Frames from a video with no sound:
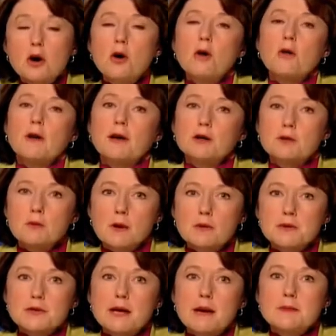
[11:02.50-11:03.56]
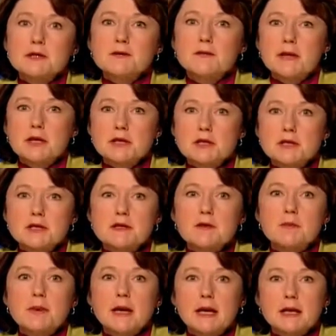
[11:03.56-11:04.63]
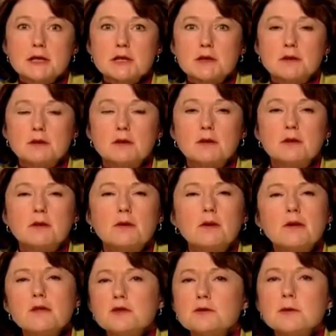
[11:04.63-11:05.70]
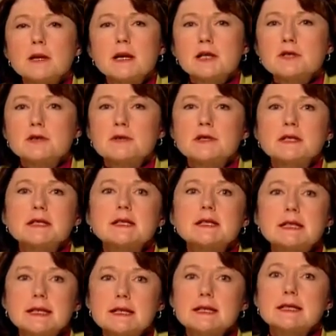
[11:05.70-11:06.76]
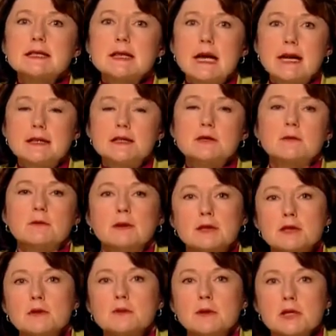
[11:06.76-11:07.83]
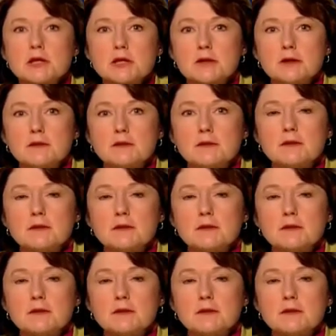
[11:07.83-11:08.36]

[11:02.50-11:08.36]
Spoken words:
or on gross observations of the patient, or the triage nurse's sixth sense or intuition.